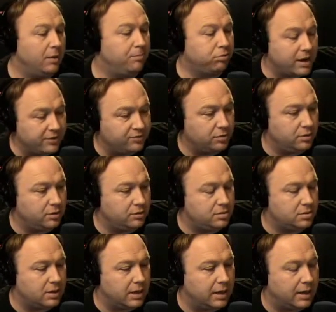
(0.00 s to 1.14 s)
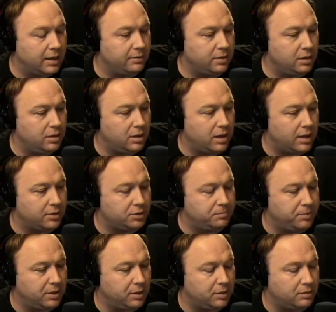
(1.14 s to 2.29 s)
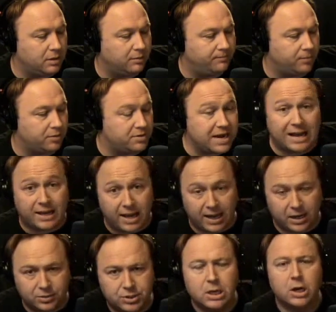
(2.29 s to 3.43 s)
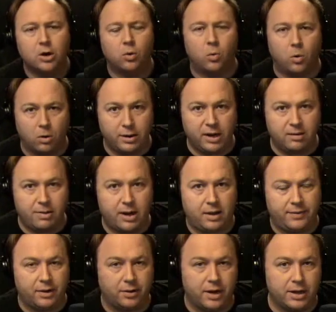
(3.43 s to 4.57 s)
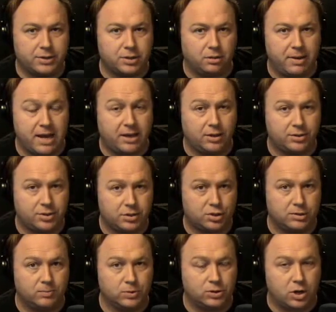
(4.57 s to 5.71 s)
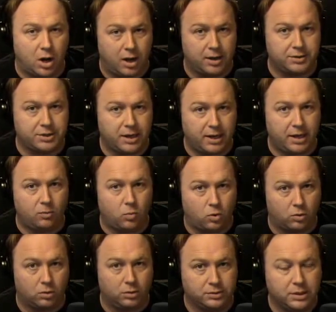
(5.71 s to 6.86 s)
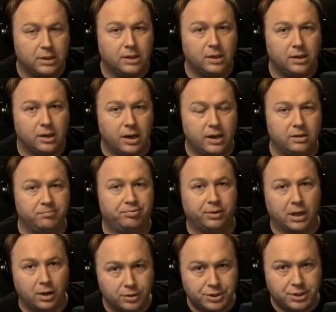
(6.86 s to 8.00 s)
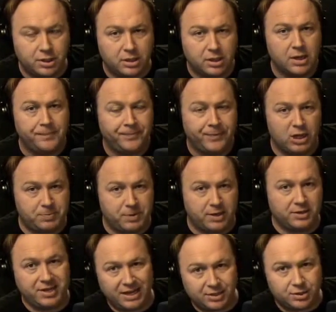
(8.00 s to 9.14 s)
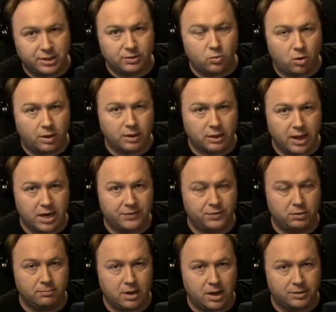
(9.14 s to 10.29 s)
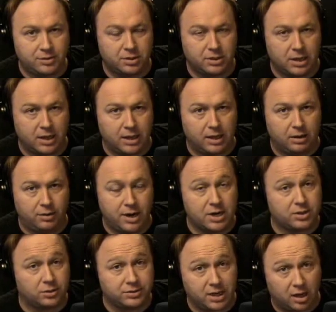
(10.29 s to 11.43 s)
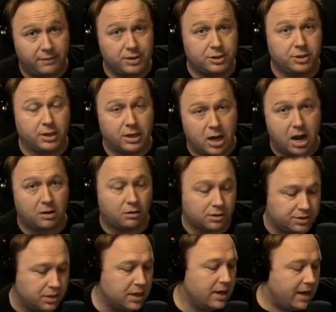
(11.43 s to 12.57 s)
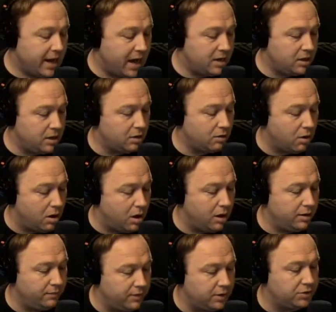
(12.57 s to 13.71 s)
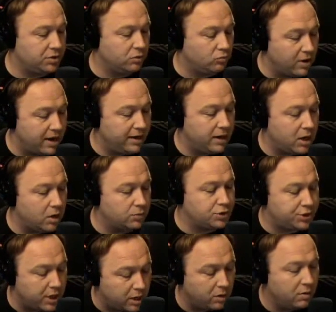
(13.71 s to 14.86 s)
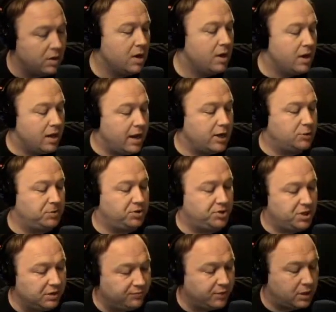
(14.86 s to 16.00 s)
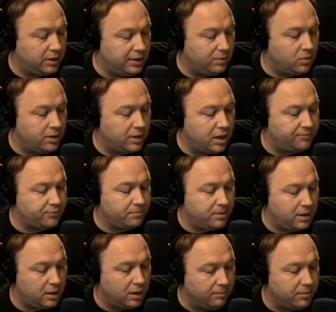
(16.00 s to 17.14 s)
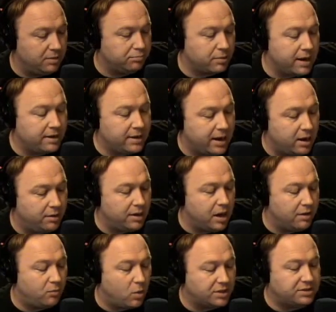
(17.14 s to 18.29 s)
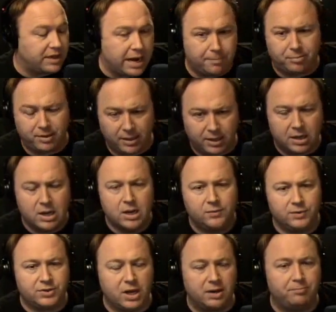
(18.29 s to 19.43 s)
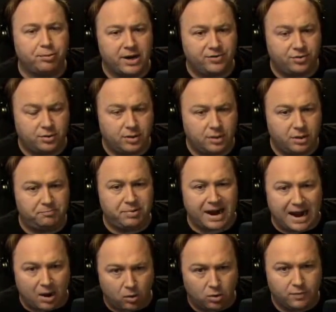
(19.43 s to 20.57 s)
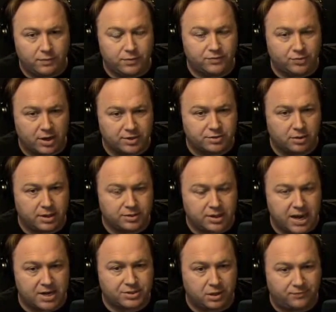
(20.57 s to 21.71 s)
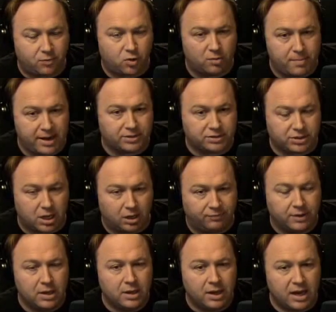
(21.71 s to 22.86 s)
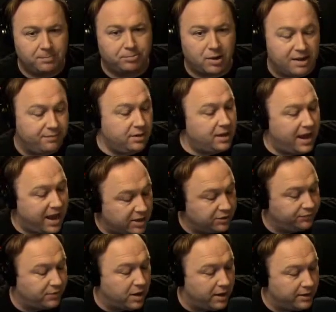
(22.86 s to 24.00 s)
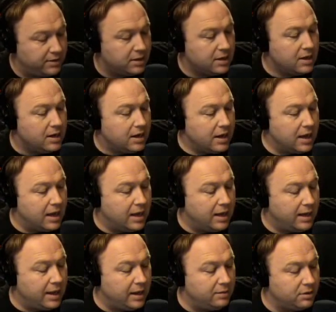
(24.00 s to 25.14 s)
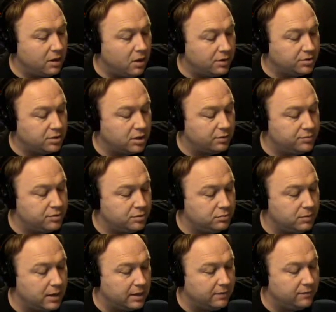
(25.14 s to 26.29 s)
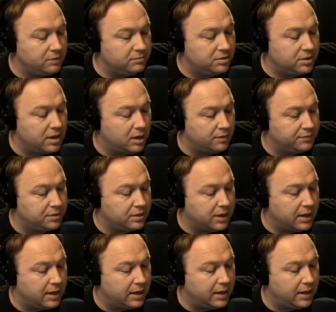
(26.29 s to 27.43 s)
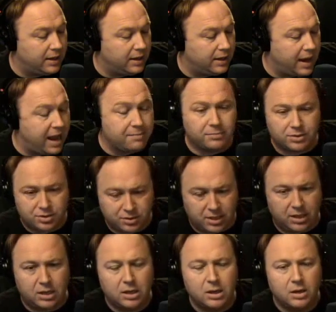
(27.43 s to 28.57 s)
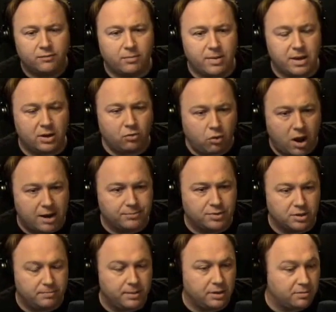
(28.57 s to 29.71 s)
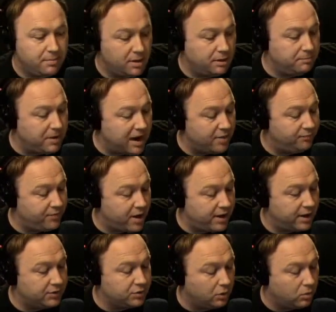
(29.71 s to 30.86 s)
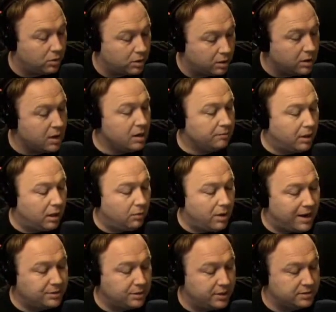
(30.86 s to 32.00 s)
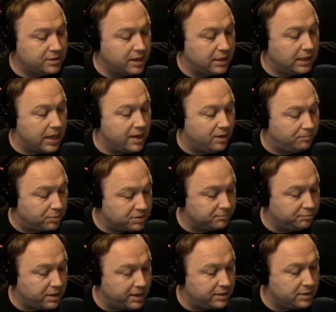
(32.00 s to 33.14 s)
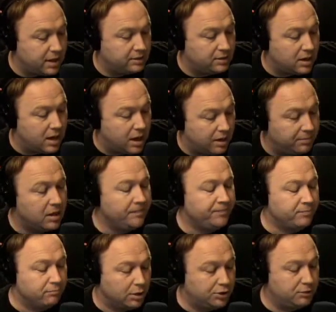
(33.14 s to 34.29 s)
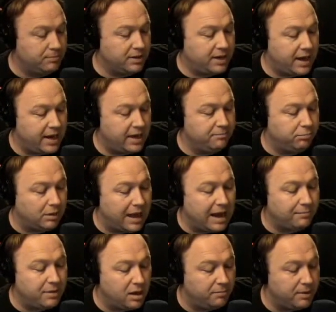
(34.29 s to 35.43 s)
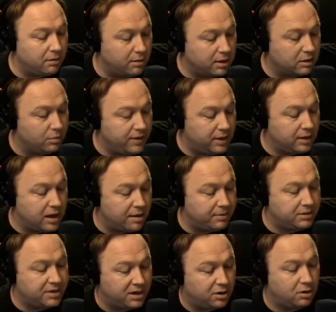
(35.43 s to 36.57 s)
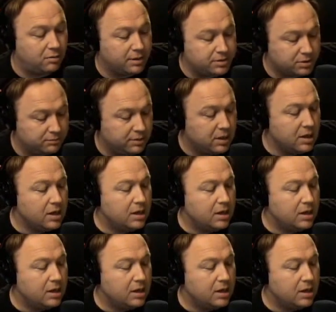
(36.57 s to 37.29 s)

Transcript: president. He has been, for decades, warning about how the international banking system would cause a world implosion. He's been intensely warning the last few months on national television, in Congress, and here on this radio show. And I specifically want to get from him the breakdown of what's happening, this unprecedented power that the Treasury is asking for to make itself a private hedge fund, and also to give themselves amnesty from any crimes that have been committed by the financial order. Paul Watson has the headline on PrisonPlanet.com. Bush and McCain blackmail America with economic terrorism.